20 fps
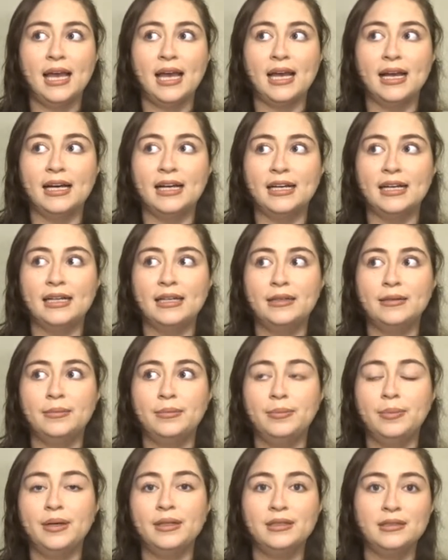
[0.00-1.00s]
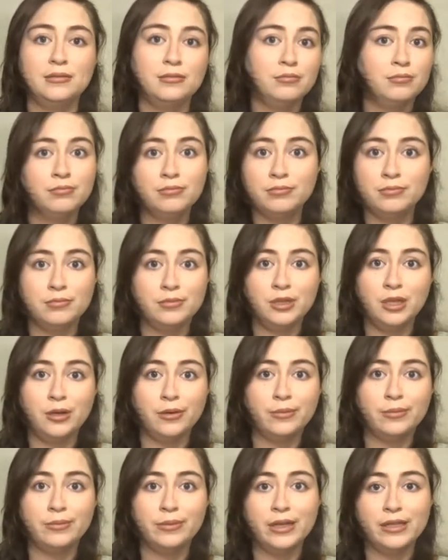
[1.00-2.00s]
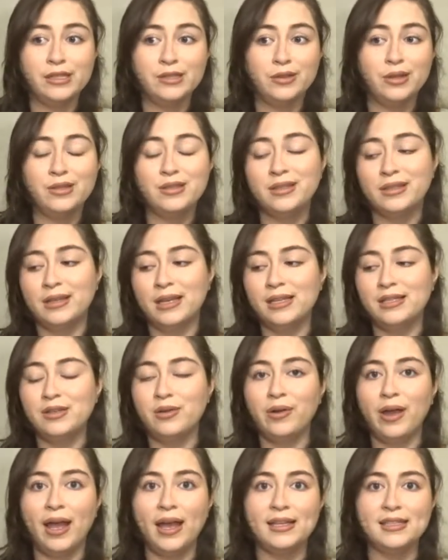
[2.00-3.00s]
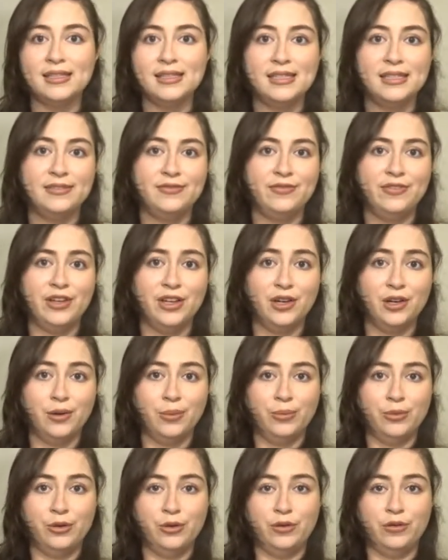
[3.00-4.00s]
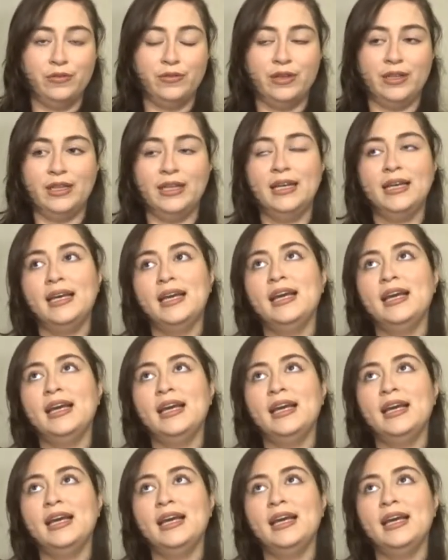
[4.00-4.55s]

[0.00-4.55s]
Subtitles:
but you know, it's okay to feel her move, and